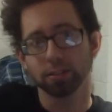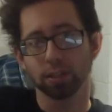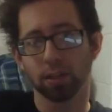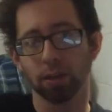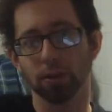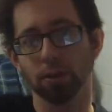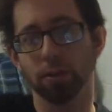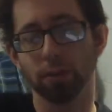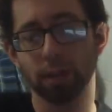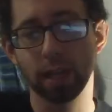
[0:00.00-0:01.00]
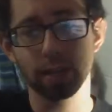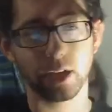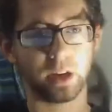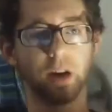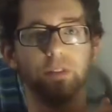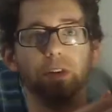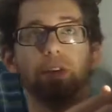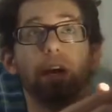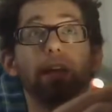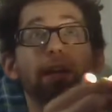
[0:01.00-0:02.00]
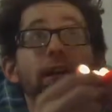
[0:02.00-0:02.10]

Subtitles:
So with that light off, you can kind of